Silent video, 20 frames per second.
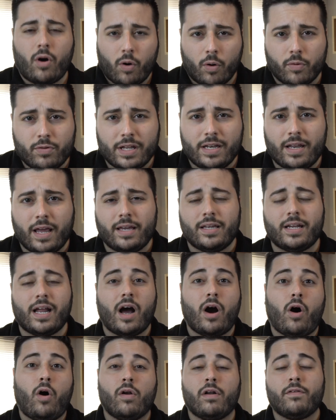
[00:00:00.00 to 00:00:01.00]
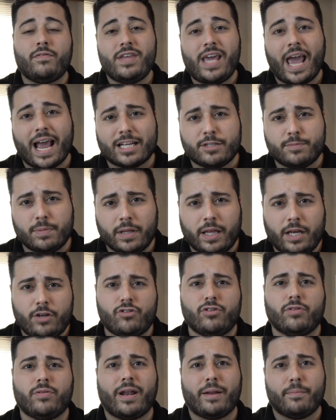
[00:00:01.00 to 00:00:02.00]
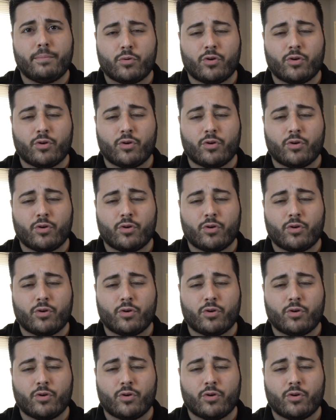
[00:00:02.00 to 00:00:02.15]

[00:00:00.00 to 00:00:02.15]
all the data, all of the explanation that I'm